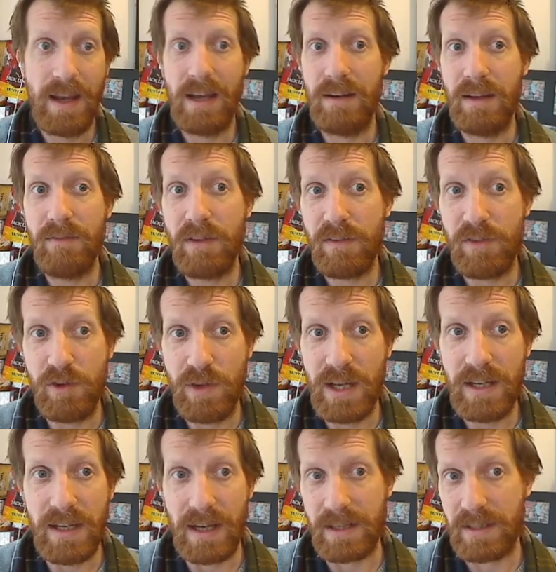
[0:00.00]
And even if you
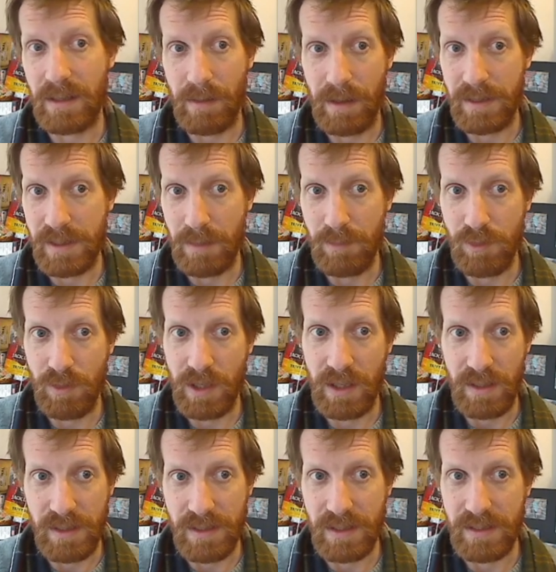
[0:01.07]
index, as I'm doing in
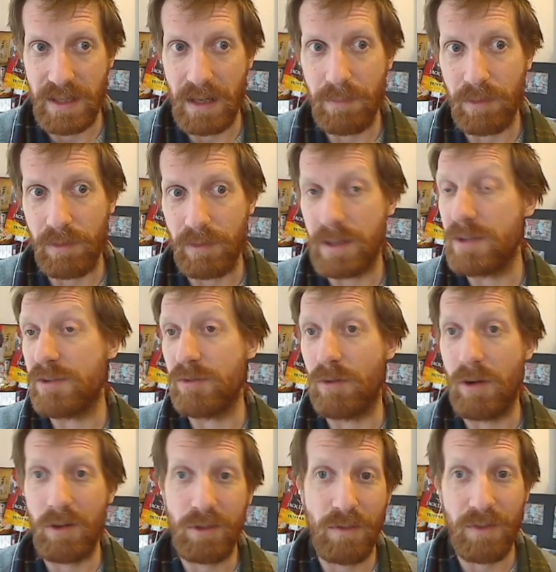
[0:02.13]
this example, into
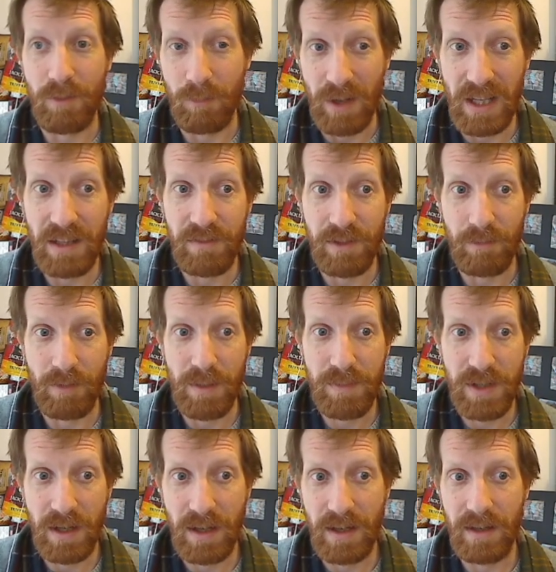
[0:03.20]
all of the relevant
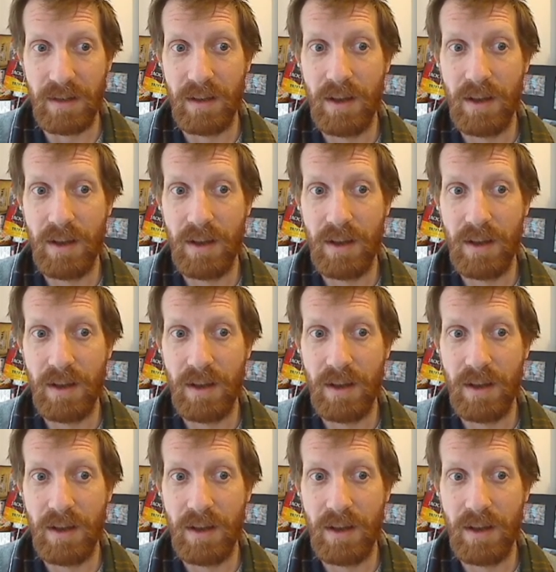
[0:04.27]
Riptide